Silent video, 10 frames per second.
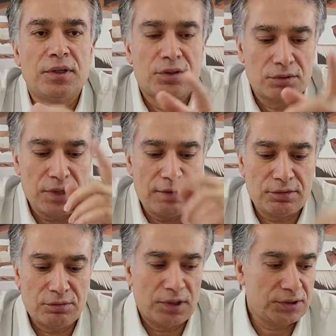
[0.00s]
So you have
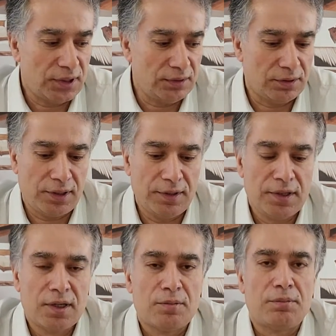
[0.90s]
to watch that, okay?
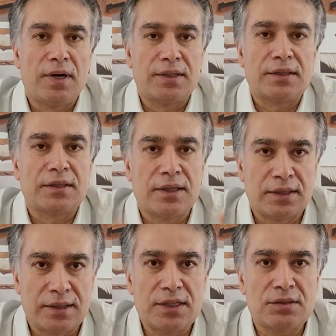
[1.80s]
But
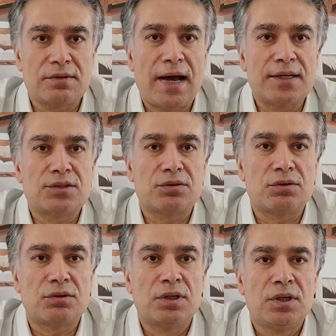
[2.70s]
in case of
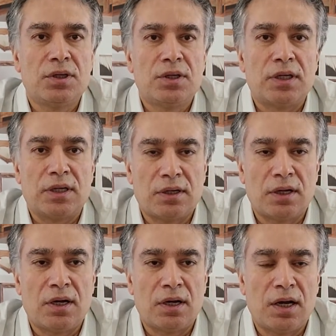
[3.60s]
Handstone and
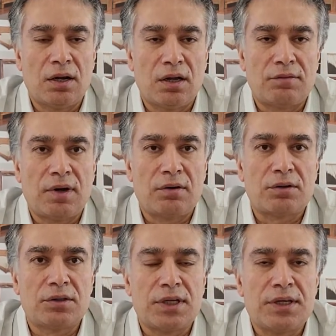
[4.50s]
a lot of our
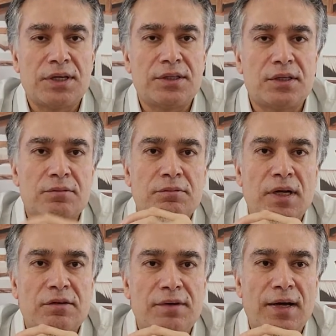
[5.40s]
good Canadian
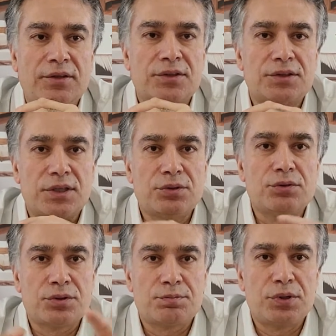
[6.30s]
manufacturers, they
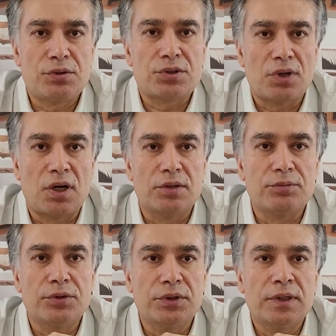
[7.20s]
use pure solid
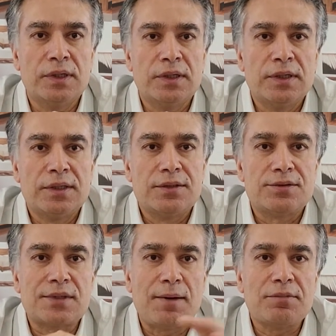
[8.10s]
wood.
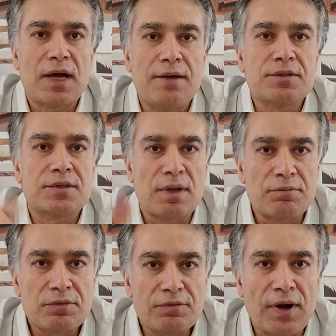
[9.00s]
Sometimes
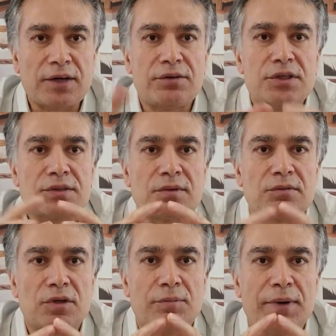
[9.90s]
some factories from
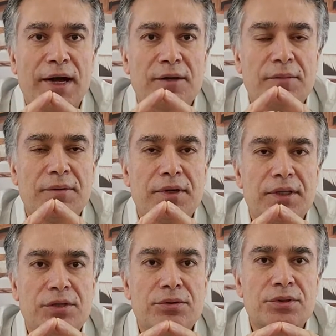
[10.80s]
Quebec, maybe
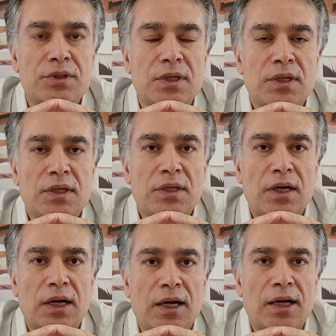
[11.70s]
they use,
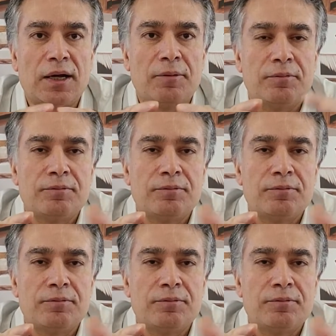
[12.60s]
on